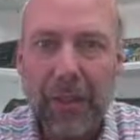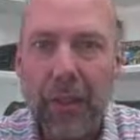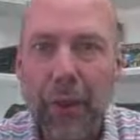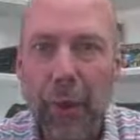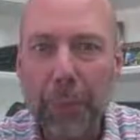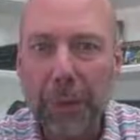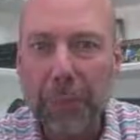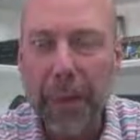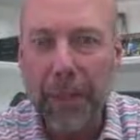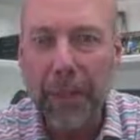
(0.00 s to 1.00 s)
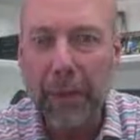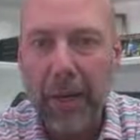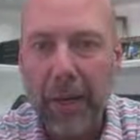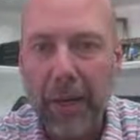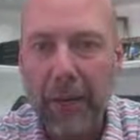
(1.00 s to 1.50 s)
looping back
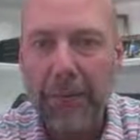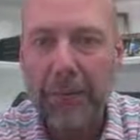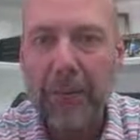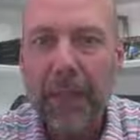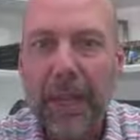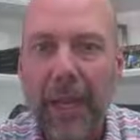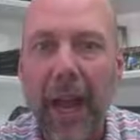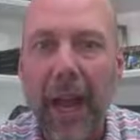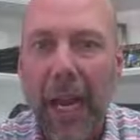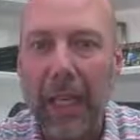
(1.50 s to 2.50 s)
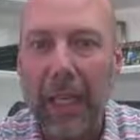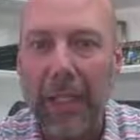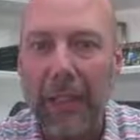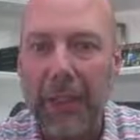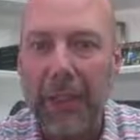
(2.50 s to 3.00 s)
around, and
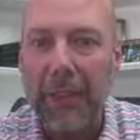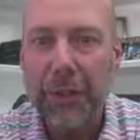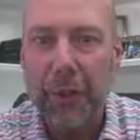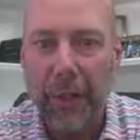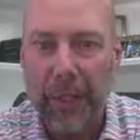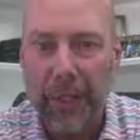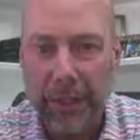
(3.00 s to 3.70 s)
Highland to the west.